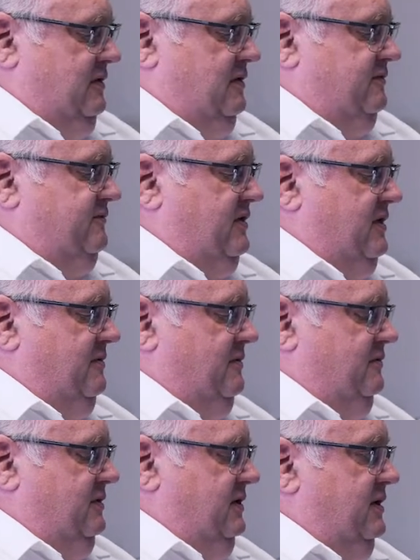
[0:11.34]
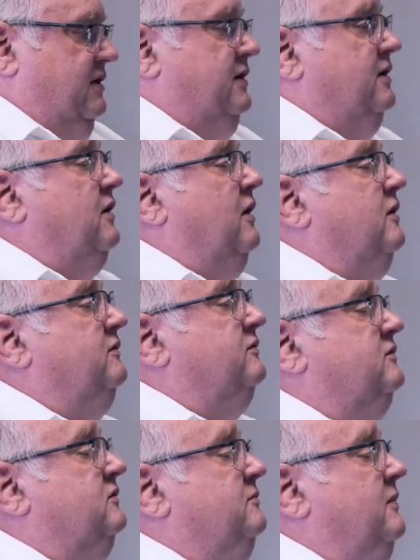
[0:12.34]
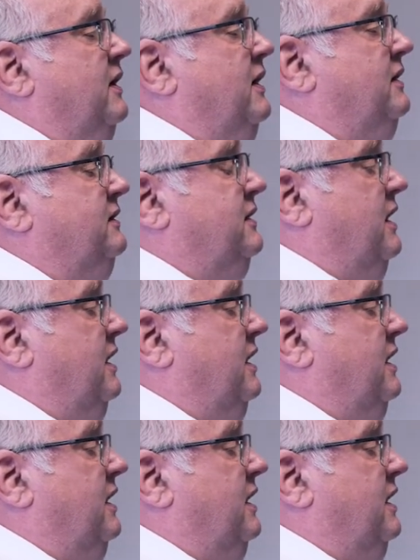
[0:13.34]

Responsible for all of the purchasing here at the